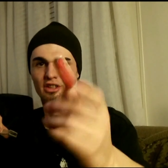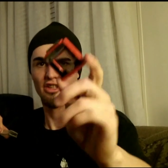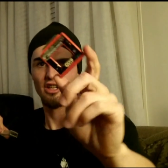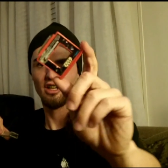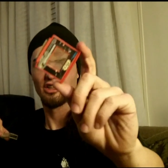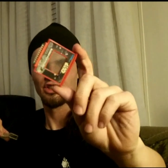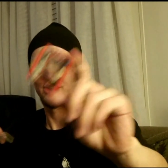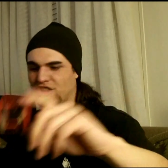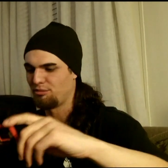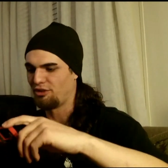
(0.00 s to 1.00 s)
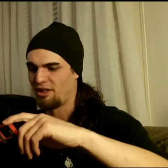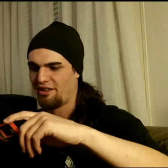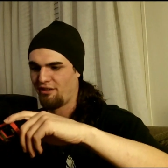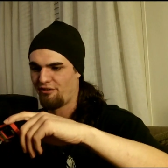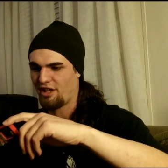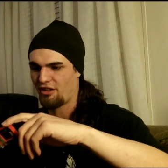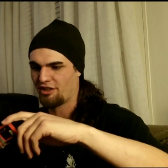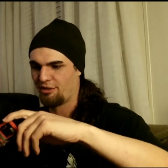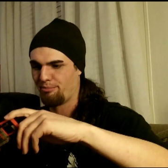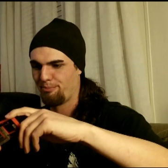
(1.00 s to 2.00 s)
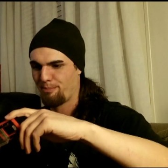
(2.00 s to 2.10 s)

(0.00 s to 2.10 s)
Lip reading: Mirror cartridge, Millennium Falcon.